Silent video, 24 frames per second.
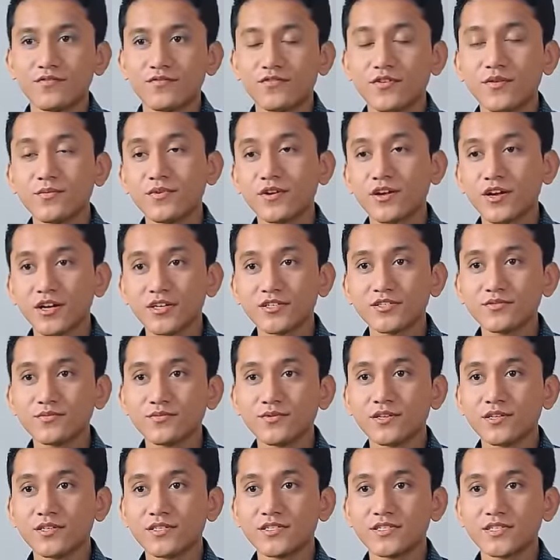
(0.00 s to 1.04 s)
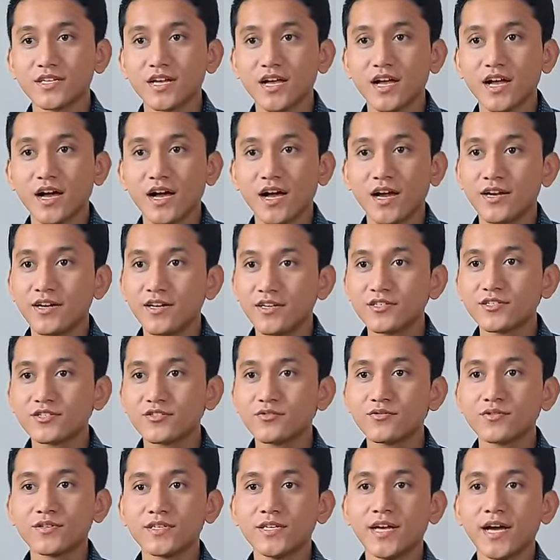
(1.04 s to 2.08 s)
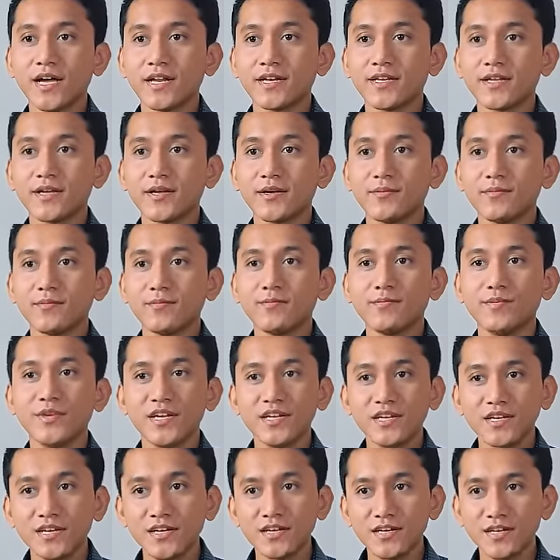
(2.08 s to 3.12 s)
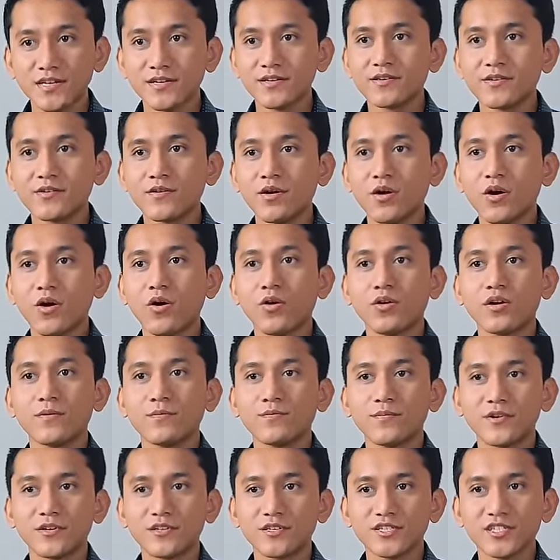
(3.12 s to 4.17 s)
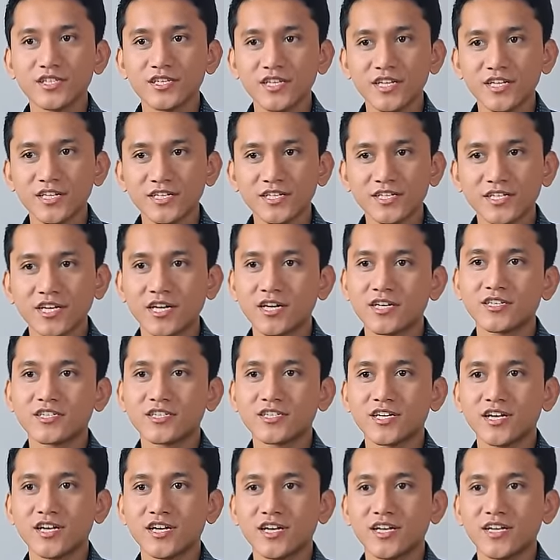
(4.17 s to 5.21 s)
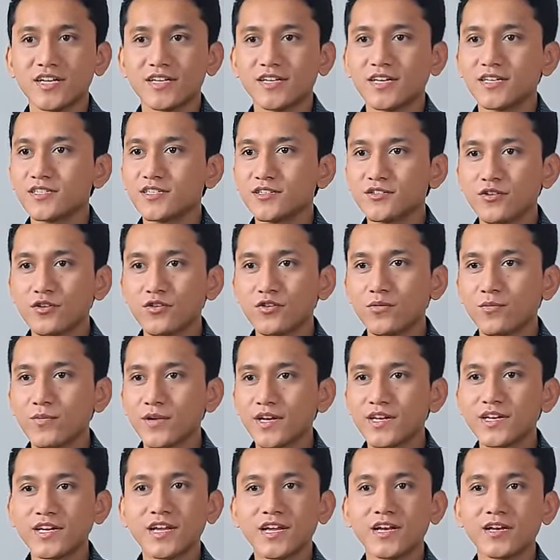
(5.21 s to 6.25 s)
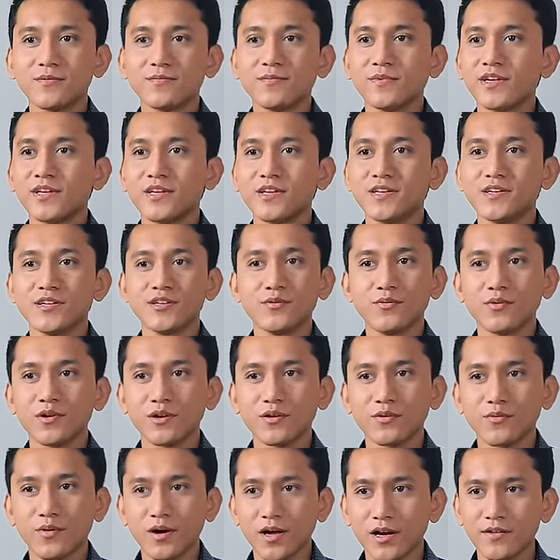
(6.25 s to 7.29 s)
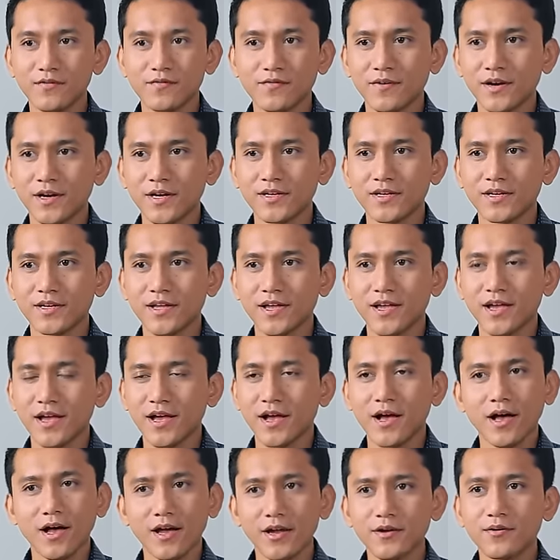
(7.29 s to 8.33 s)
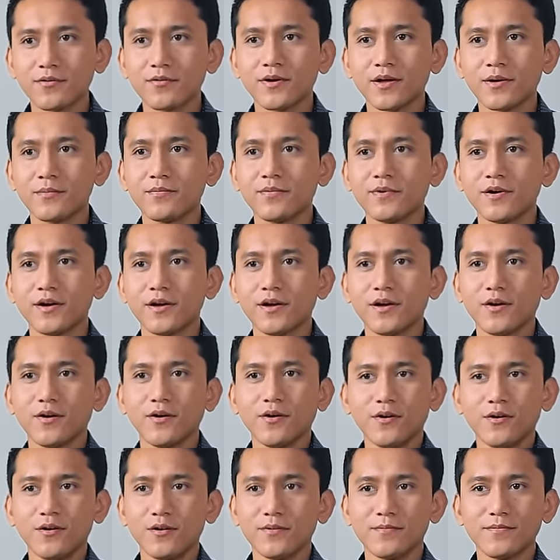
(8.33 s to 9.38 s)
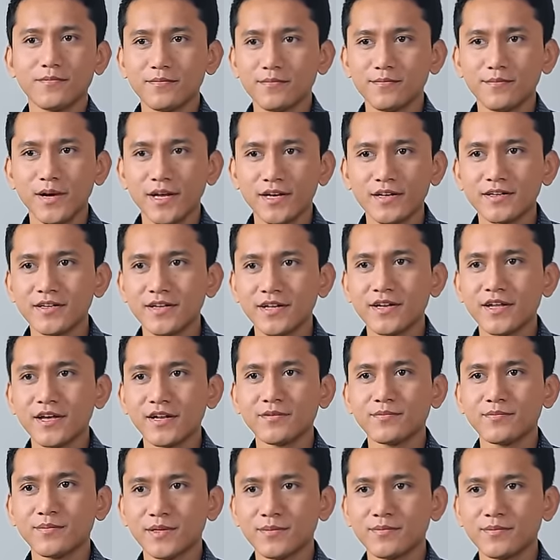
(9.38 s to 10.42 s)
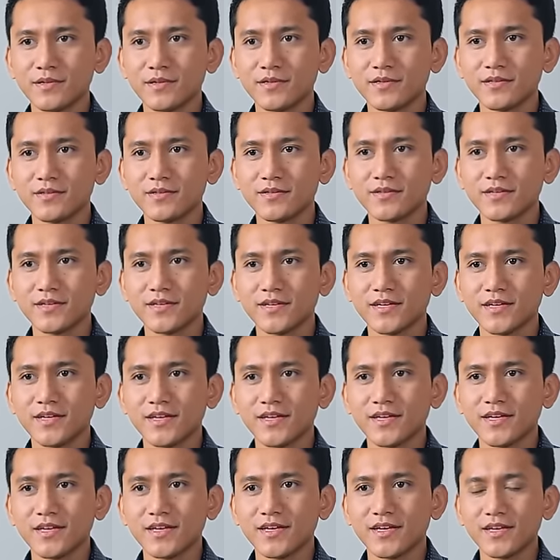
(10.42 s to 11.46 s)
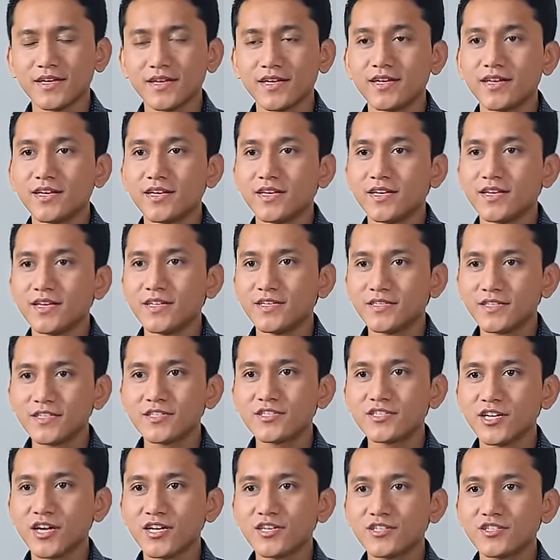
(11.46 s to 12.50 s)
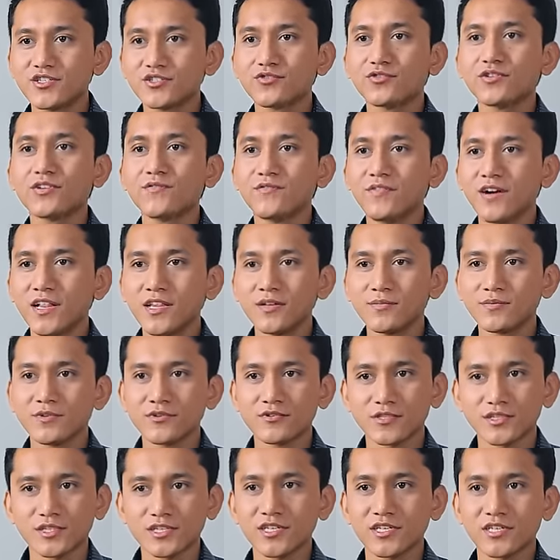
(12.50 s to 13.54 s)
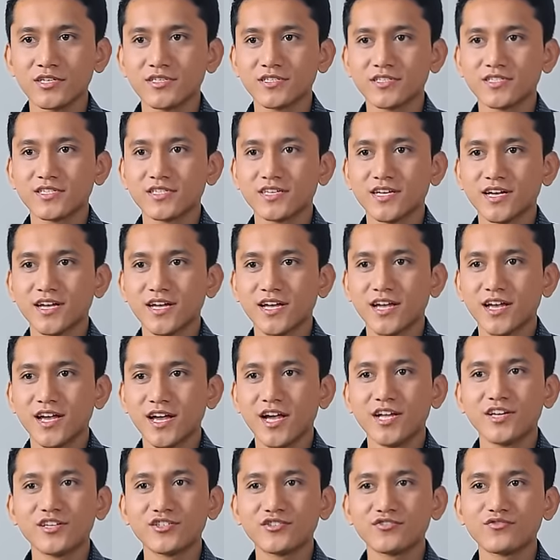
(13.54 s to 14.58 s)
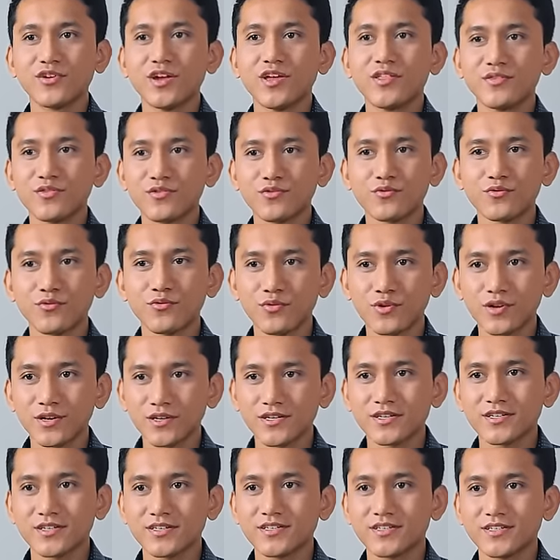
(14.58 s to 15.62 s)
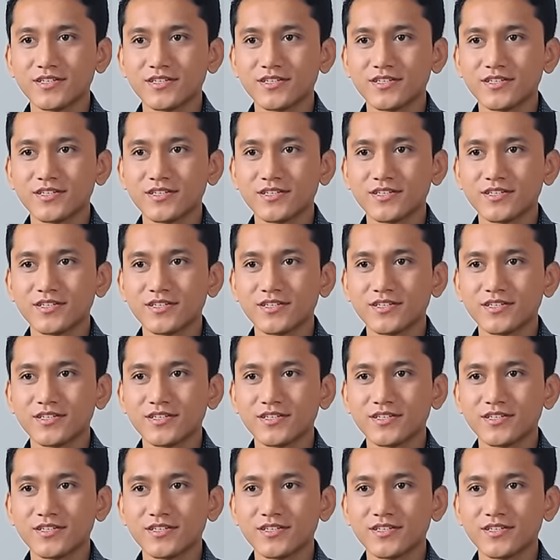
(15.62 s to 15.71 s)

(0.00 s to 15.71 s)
From God's words, I understood that being a leader or a person in charge doesn't automatically mean you are qualified, higher up, or better than other people. It's a chance to develop your skills and train through work.